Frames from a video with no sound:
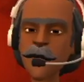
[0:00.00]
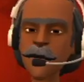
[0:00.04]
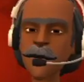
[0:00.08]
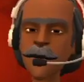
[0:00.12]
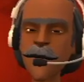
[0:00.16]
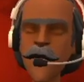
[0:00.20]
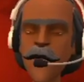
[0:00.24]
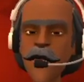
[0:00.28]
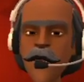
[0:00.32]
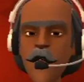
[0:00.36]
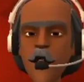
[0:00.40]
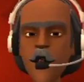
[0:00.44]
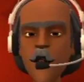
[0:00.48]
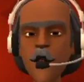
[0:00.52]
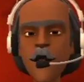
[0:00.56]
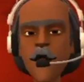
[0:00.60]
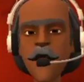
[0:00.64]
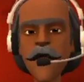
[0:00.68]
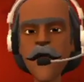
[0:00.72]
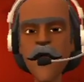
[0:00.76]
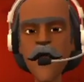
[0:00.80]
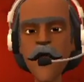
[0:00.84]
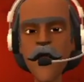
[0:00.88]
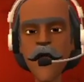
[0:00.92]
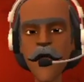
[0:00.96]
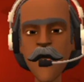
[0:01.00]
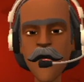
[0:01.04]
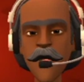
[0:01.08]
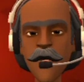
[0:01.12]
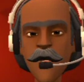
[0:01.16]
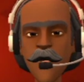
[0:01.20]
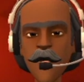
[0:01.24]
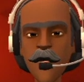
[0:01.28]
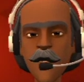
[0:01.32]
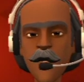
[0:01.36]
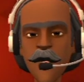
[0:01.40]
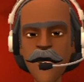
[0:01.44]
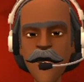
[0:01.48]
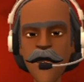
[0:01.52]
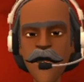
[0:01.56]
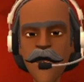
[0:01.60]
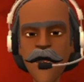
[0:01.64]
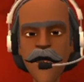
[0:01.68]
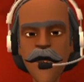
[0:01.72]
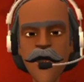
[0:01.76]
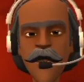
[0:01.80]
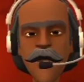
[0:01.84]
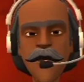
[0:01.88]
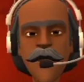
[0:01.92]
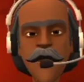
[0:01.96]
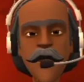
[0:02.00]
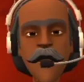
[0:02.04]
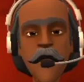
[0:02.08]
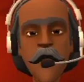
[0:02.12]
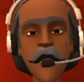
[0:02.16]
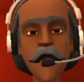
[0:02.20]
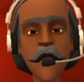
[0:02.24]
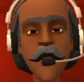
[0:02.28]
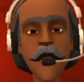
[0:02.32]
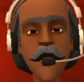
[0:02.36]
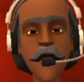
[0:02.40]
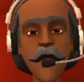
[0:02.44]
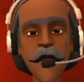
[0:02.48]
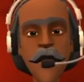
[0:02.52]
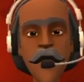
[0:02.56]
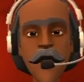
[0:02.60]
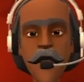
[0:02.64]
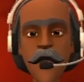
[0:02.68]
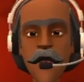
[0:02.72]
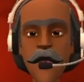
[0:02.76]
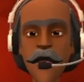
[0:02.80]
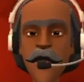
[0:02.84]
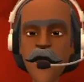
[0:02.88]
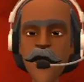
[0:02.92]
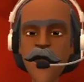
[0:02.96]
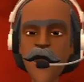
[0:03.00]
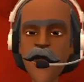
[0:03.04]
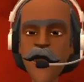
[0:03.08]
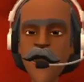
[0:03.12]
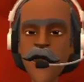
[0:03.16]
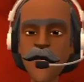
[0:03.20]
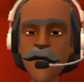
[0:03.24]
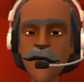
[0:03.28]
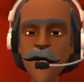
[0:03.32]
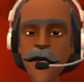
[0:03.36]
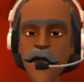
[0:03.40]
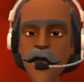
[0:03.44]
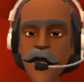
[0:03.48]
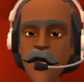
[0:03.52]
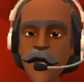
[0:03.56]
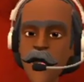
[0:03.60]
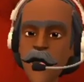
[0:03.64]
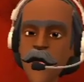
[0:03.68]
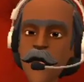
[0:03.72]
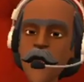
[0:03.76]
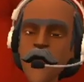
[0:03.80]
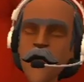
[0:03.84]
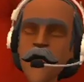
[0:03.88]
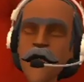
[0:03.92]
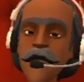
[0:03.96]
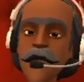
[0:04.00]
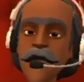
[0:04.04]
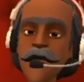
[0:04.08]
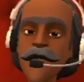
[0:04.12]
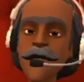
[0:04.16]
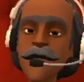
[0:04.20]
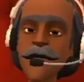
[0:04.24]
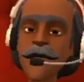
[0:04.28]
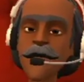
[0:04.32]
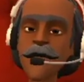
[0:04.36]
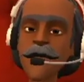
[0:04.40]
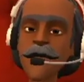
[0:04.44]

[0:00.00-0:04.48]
because it goes against everything they believe.